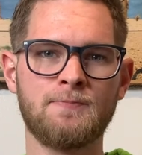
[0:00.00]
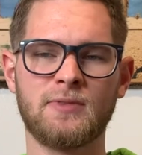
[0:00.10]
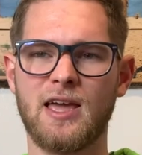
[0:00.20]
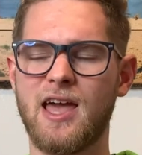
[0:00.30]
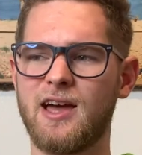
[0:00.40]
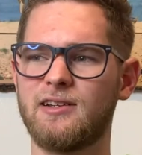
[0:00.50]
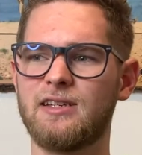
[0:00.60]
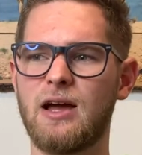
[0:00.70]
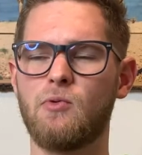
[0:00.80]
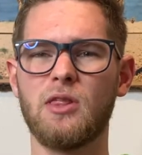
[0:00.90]
And
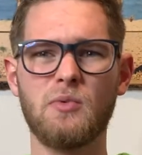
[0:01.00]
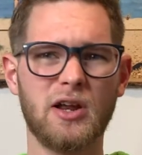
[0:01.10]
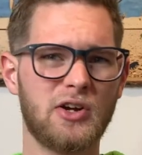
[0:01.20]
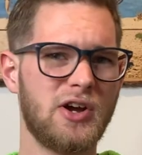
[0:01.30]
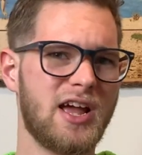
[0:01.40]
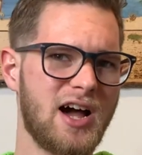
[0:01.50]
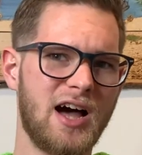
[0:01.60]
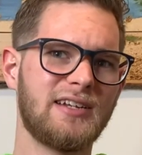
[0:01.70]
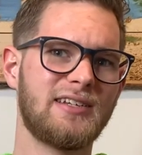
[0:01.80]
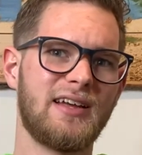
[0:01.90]
I really want to create
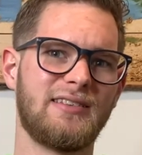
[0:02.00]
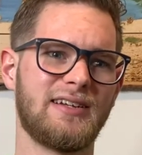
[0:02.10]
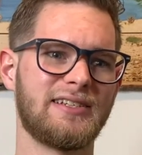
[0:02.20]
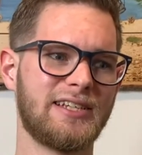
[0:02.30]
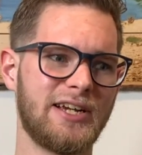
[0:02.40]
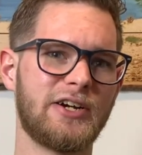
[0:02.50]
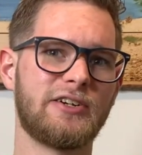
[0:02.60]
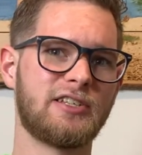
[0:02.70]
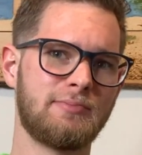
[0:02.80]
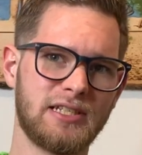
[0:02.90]
content that is
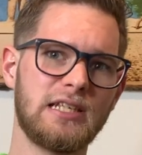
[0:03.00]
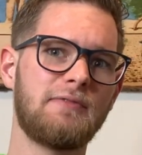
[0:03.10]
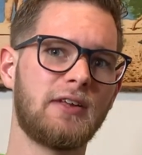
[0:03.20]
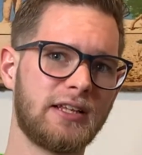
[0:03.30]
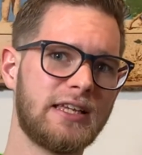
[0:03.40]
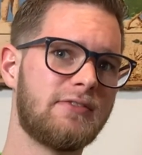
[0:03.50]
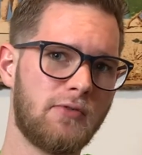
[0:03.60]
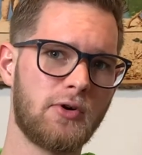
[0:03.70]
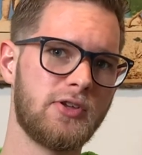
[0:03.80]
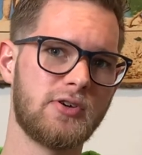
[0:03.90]
geared specifically
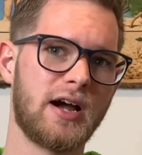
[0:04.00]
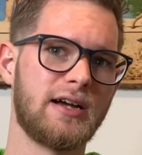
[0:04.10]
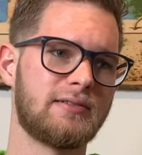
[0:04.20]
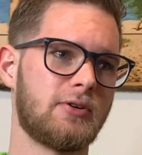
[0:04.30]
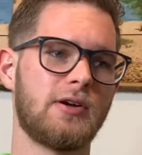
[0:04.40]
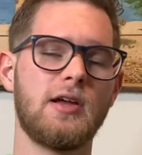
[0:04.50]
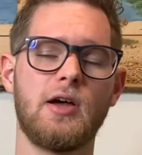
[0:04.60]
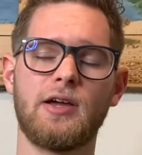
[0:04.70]
for you guys, or